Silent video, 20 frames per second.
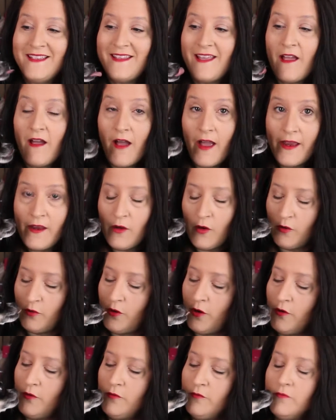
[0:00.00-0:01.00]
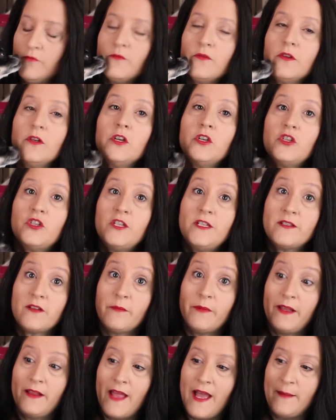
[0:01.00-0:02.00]
Say hi, Coco. She's
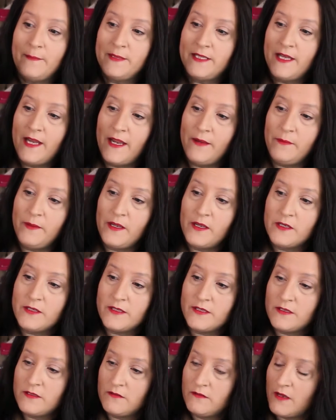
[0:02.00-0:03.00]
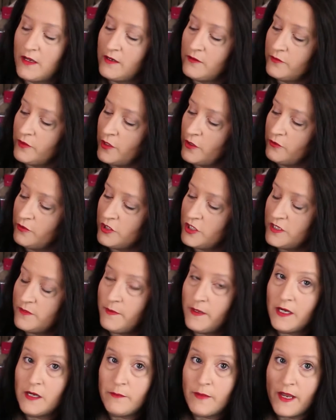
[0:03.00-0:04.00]
on my lap today because, I don't know, she's
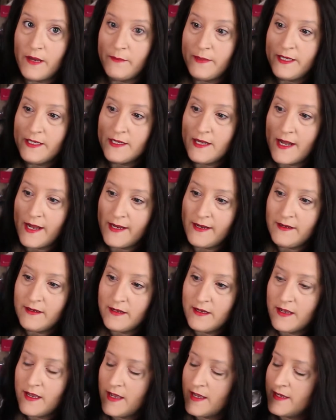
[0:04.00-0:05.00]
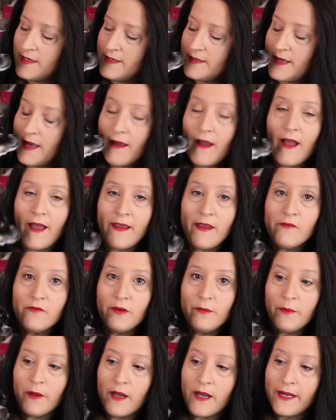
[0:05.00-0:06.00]
being a baby today. Say hi,
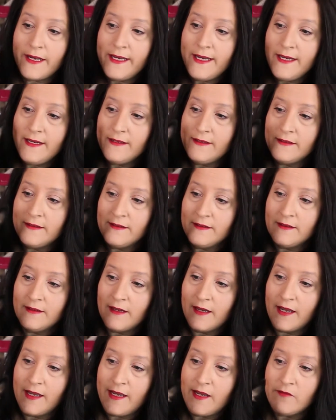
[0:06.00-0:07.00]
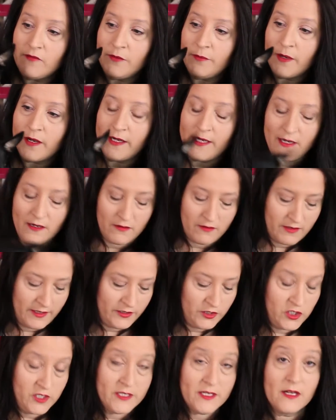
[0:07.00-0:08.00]
everybody. Hi, everybody. All
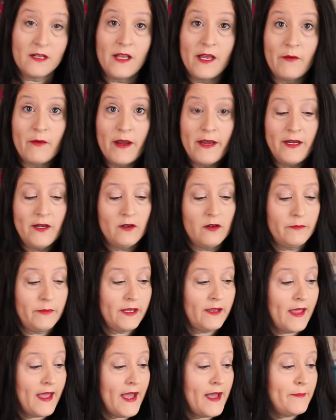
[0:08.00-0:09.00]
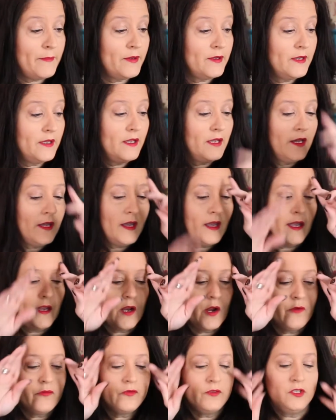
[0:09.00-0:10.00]
right, she's going to lay right here on my lap,
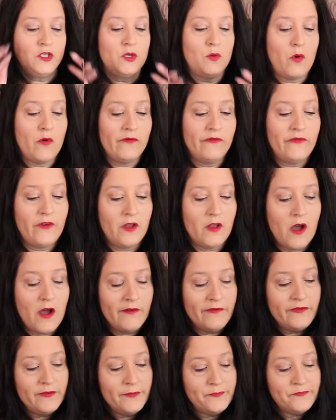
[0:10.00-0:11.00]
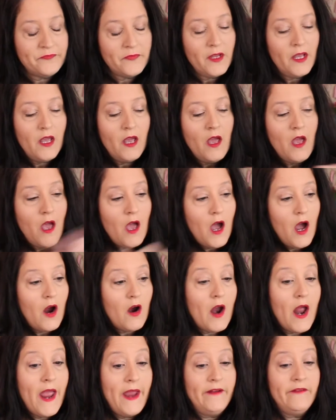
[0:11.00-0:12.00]
and hopefully she won't fall off. All
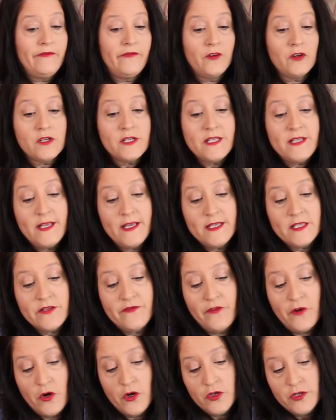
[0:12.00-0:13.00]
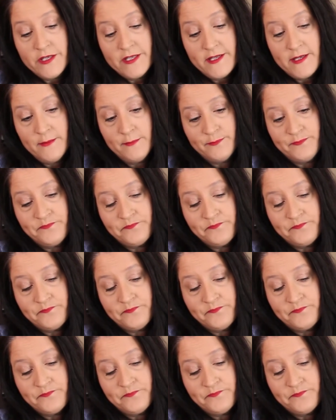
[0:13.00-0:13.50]
right, first things first.